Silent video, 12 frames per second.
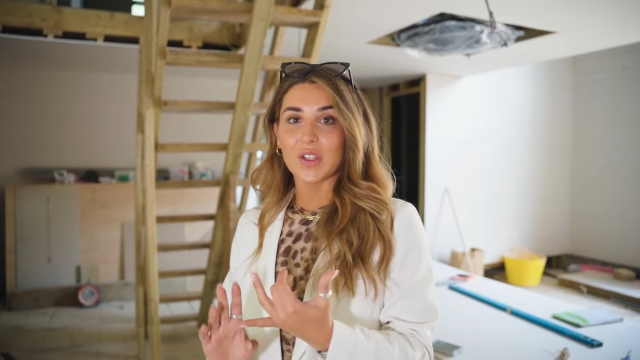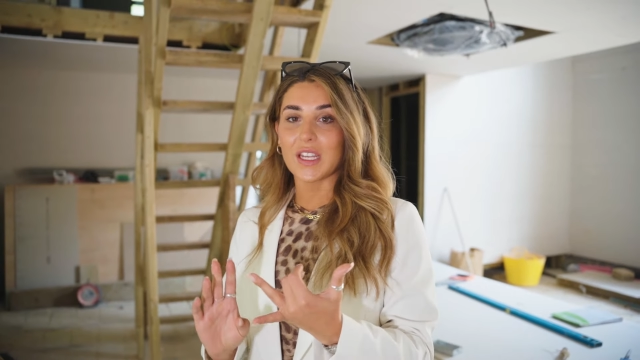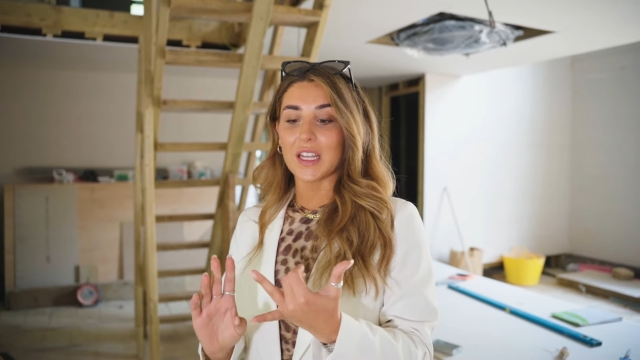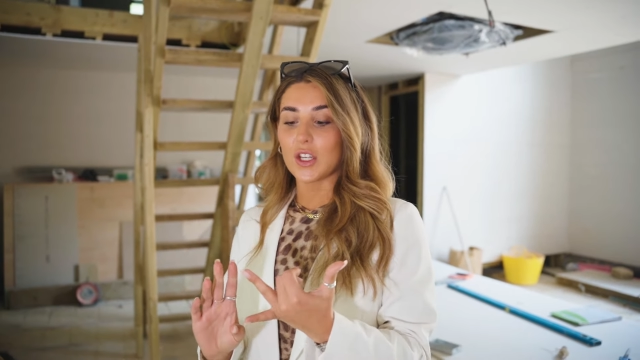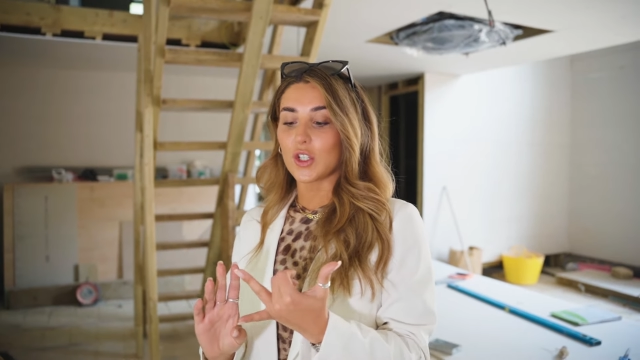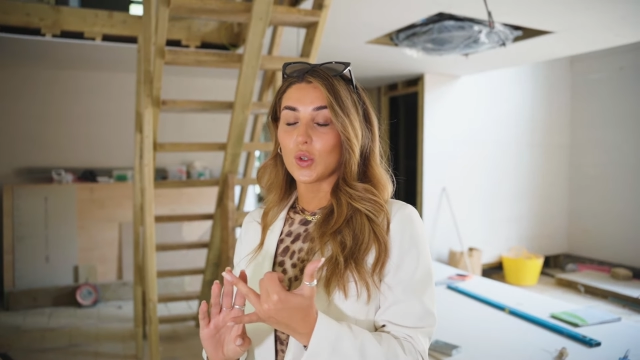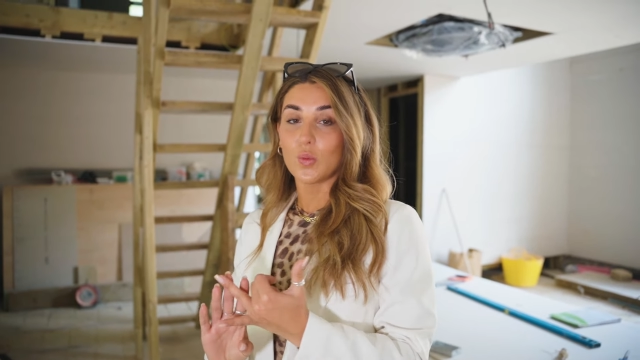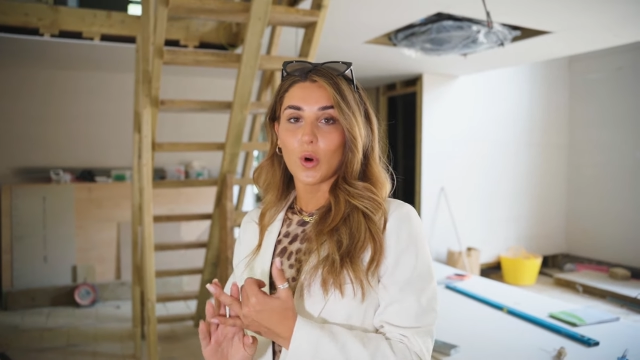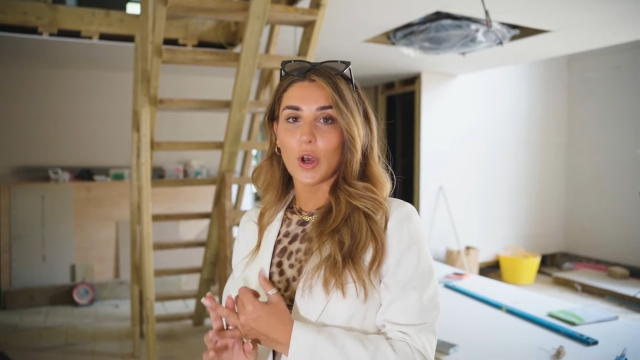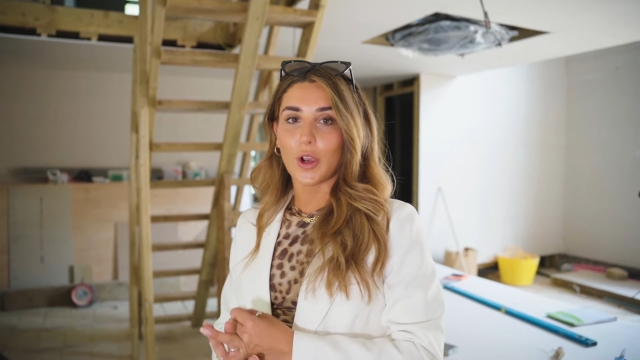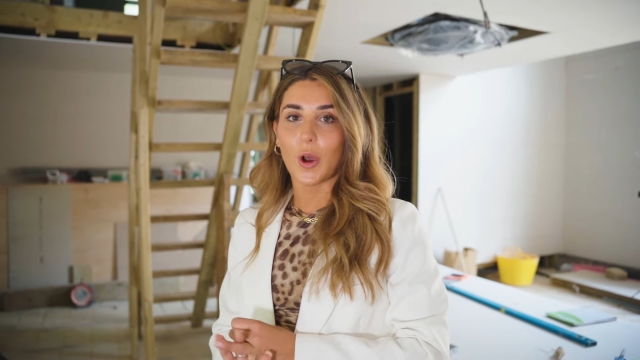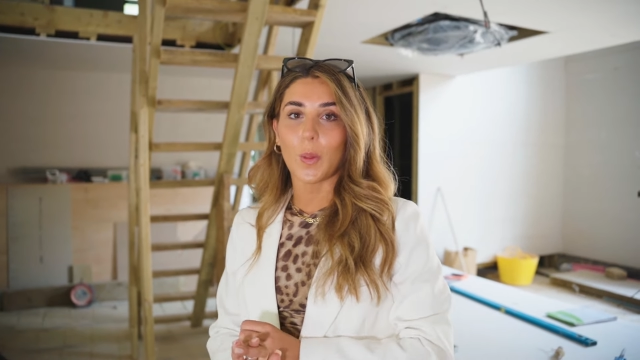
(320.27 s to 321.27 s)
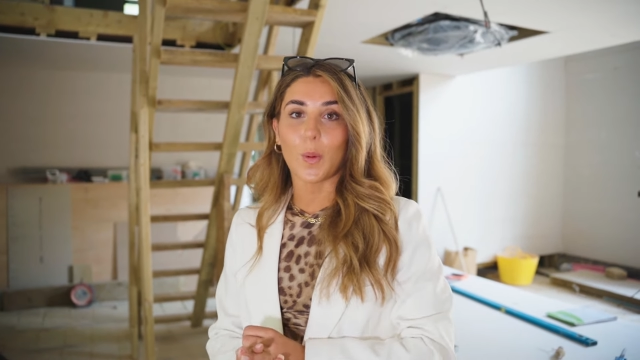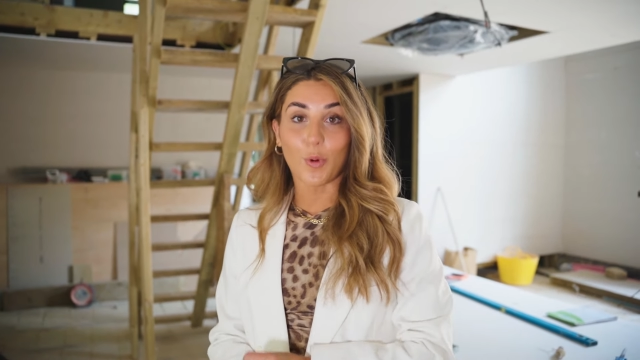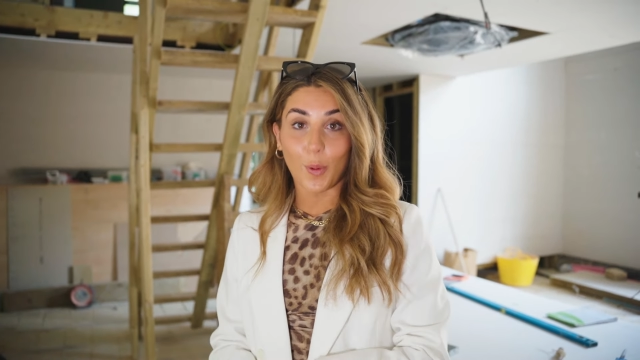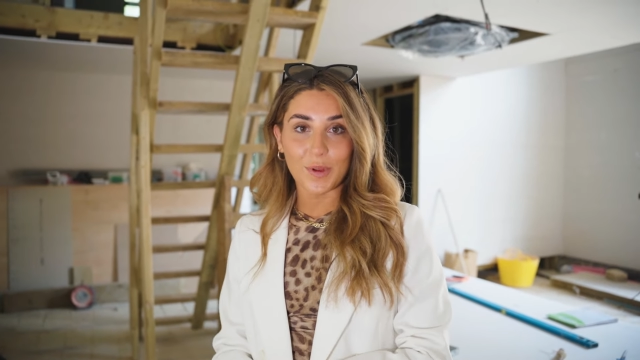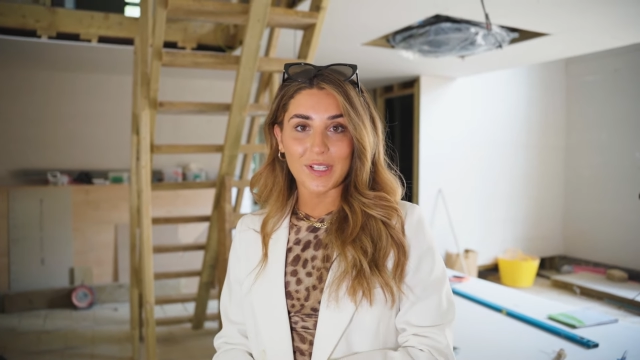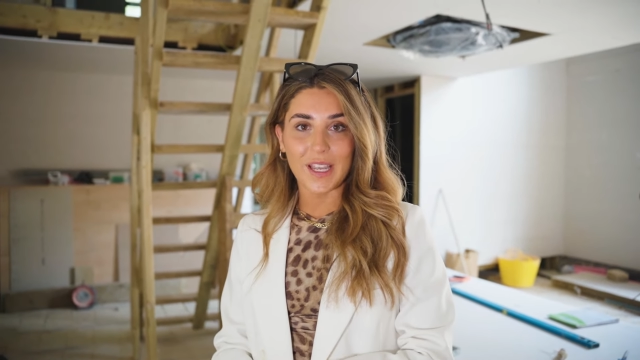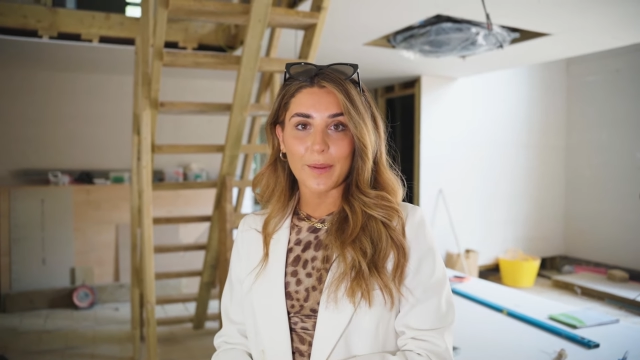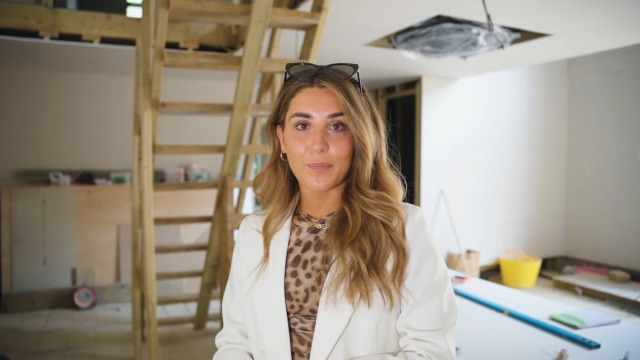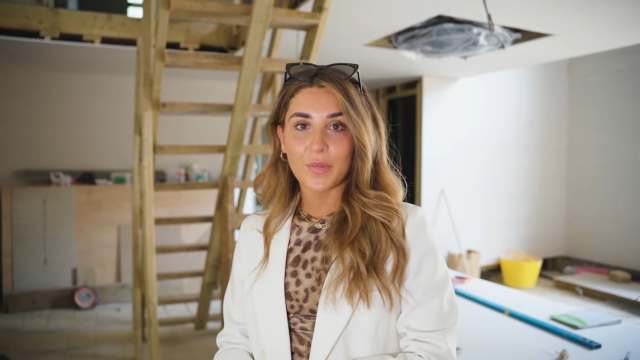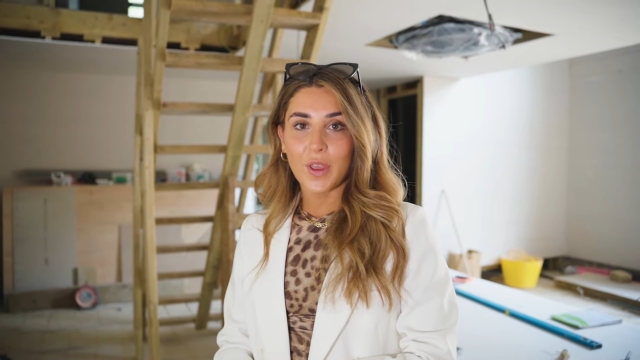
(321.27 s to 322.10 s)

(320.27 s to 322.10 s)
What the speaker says: they need to do work on the property.